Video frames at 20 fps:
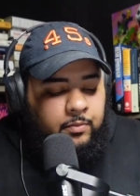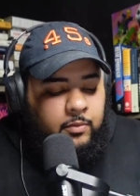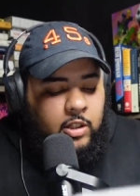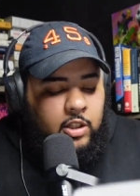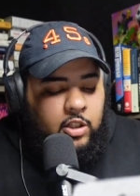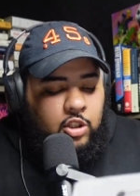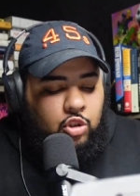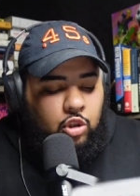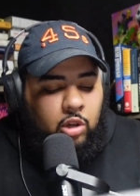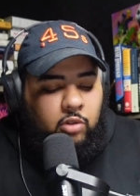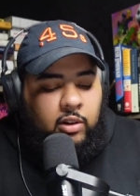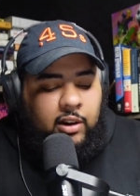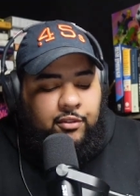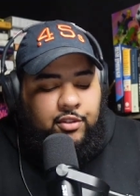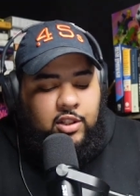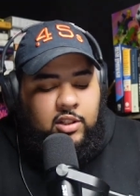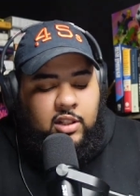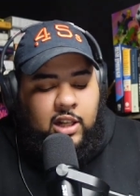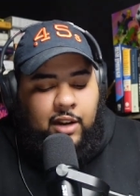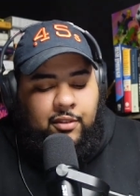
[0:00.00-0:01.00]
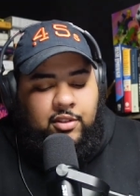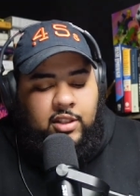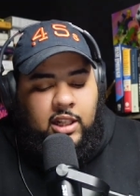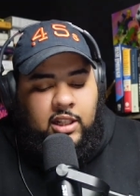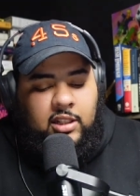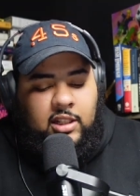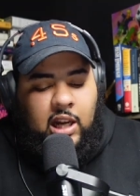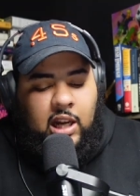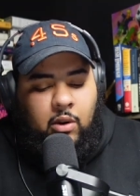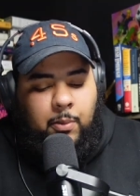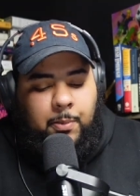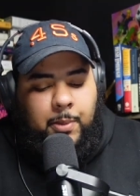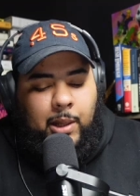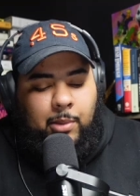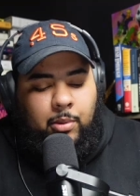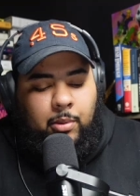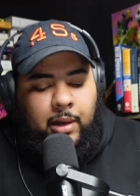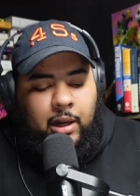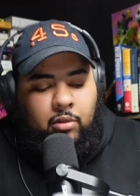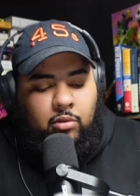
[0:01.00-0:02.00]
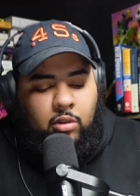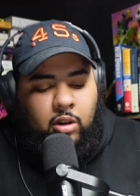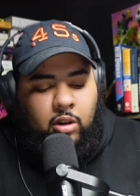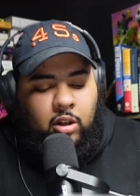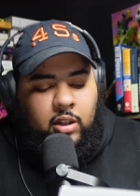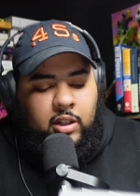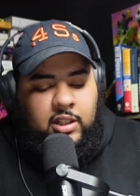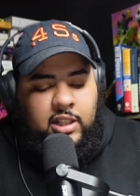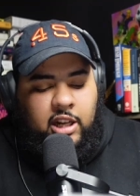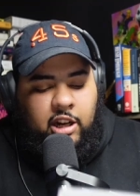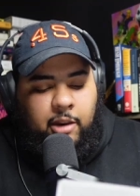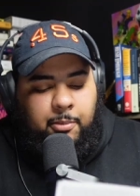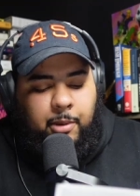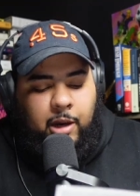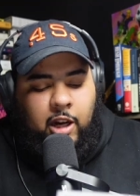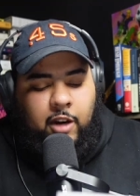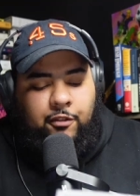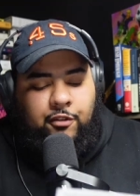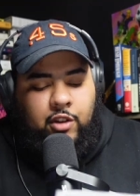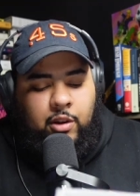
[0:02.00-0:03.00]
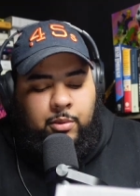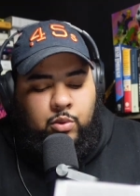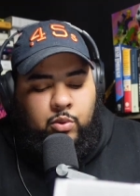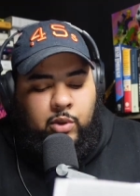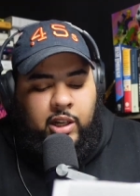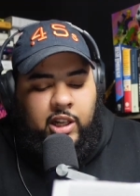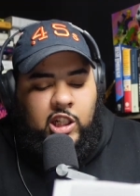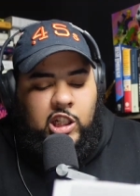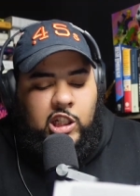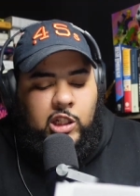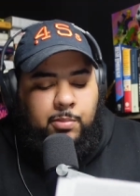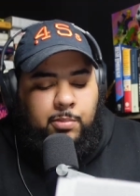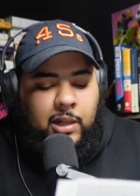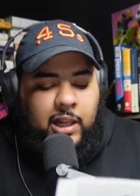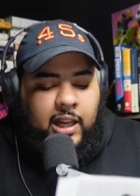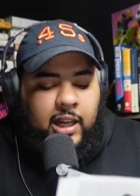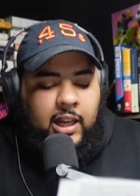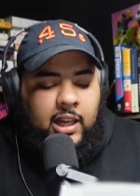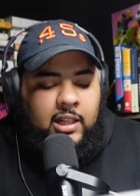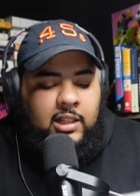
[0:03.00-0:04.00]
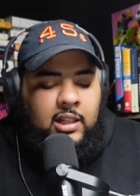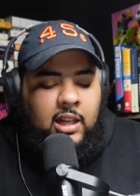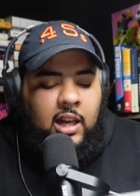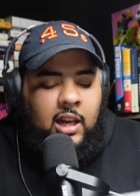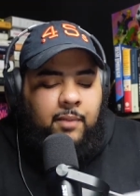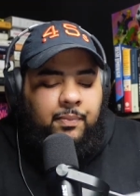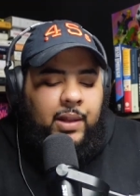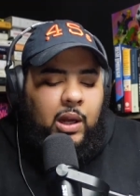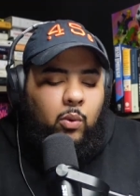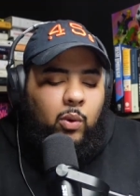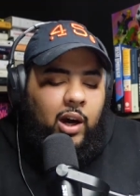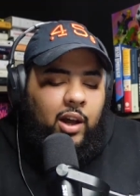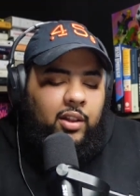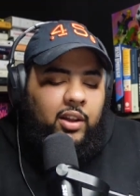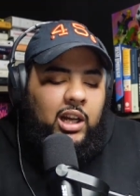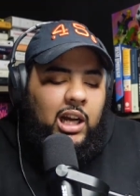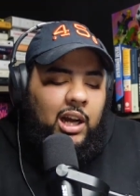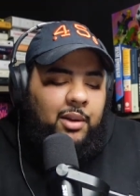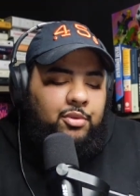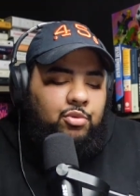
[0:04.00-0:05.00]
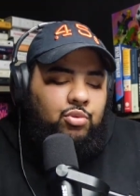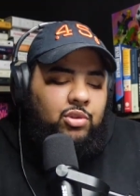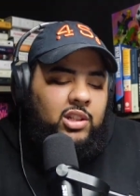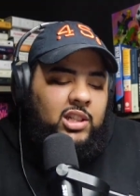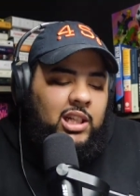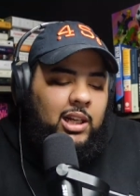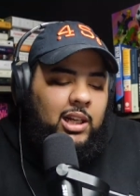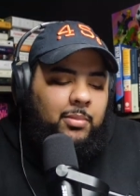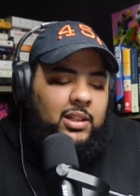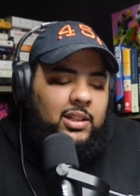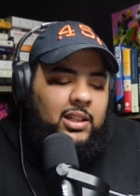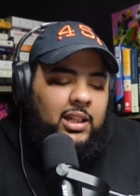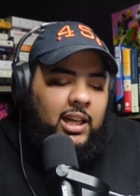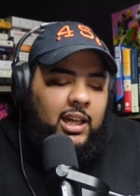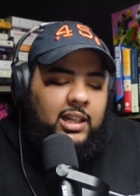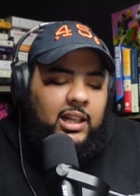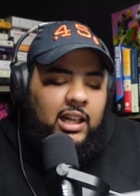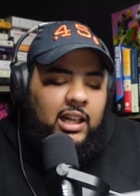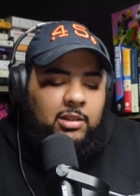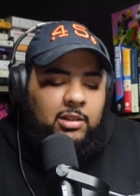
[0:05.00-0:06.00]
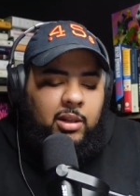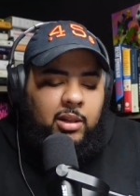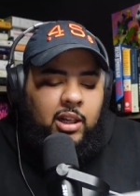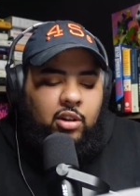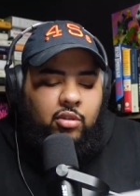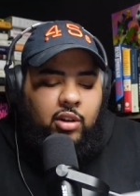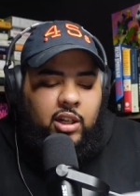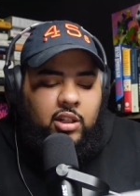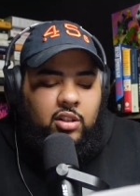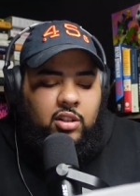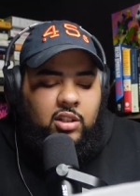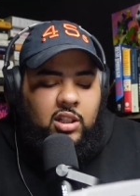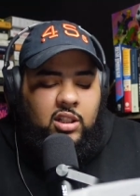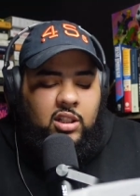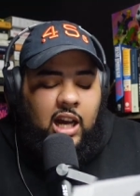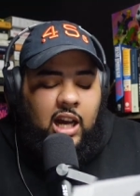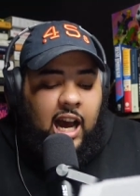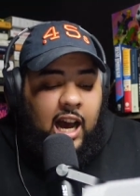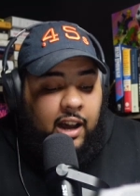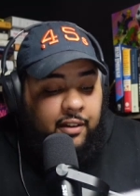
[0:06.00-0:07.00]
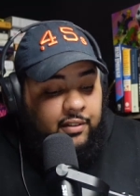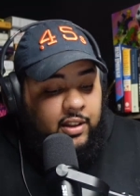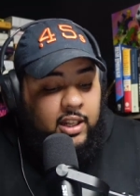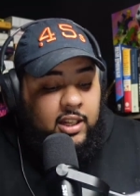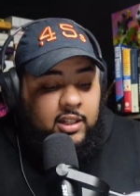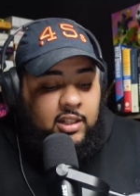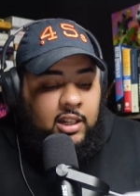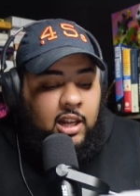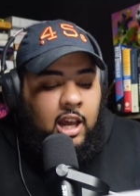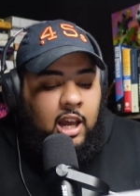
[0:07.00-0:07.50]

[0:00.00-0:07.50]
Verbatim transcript: Stewart references a conversation he had with people about Rowling's Harry Potter films, where he explains that while the goblin's resemblance to anti-Semitic creatures is obvious,